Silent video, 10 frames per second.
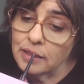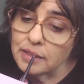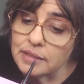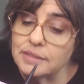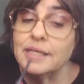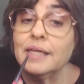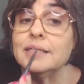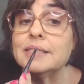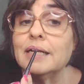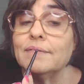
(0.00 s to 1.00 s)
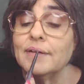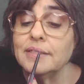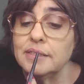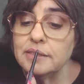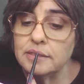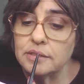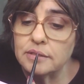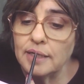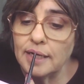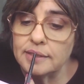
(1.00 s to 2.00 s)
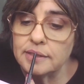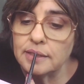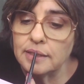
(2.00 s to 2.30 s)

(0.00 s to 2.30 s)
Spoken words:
Because on the other side, if I didn't stretch,